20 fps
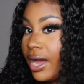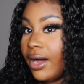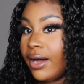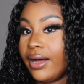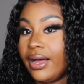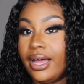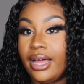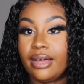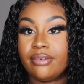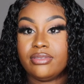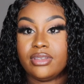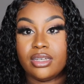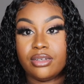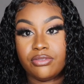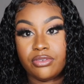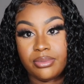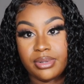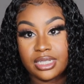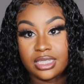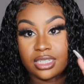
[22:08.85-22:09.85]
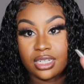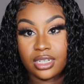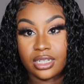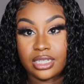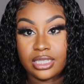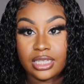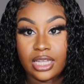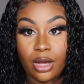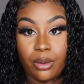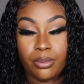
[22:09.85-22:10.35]
i have the information
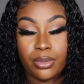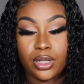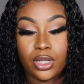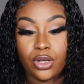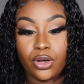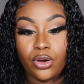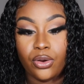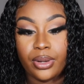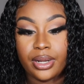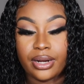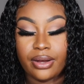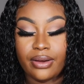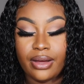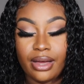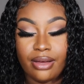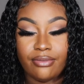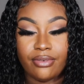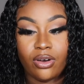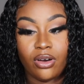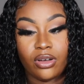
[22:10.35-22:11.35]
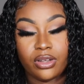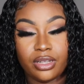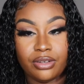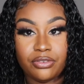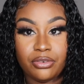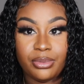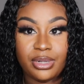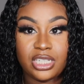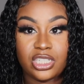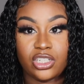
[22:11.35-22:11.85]
linked down below and i'll have all the
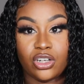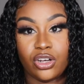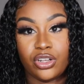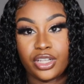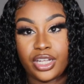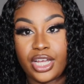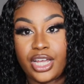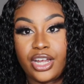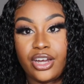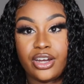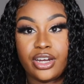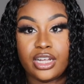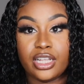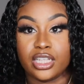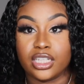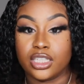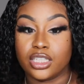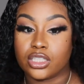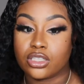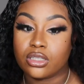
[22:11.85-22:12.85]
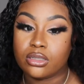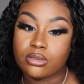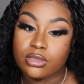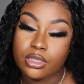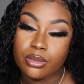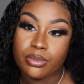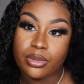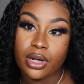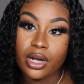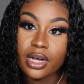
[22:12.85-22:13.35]
information on the hair in the
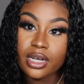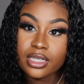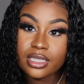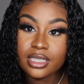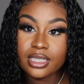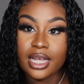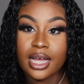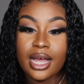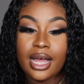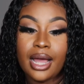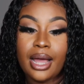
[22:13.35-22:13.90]
description box